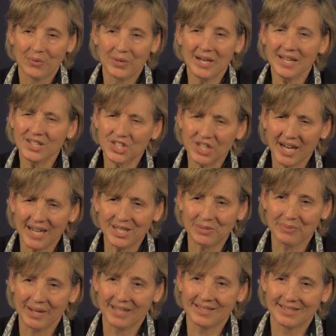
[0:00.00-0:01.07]
We didn't
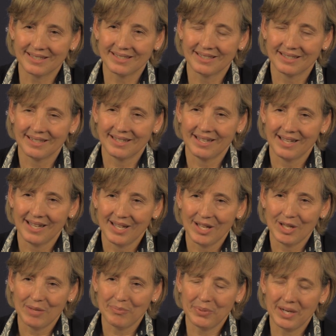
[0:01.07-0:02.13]
change much,
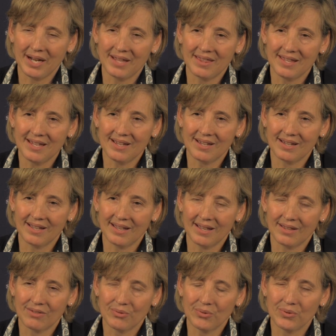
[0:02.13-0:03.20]
but I think
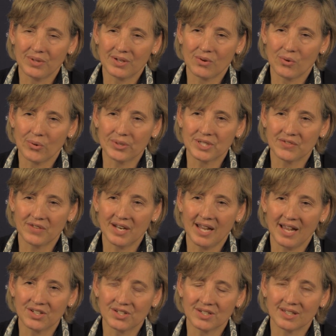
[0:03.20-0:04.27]
through the course of a
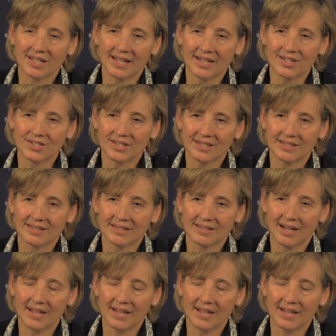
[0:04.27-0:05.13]
national election,